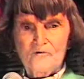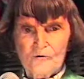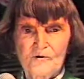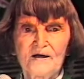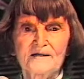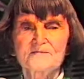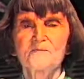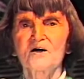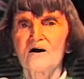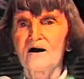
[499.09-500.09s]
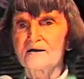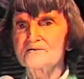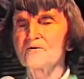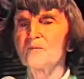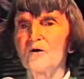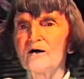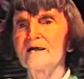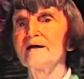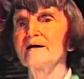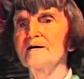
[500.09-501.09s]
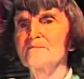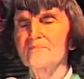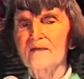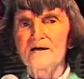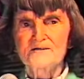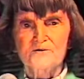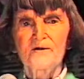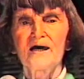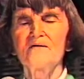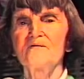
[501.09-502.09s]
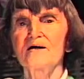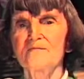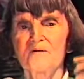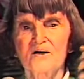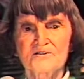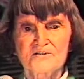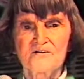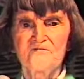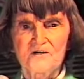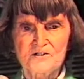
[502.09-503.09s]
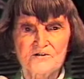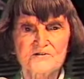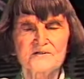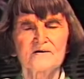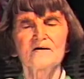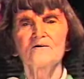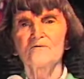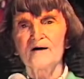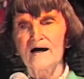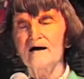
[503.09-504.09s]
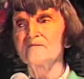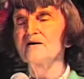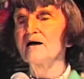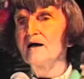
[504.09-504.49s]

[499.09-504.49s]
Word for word: do this because your body is craving, because the deficiency you have.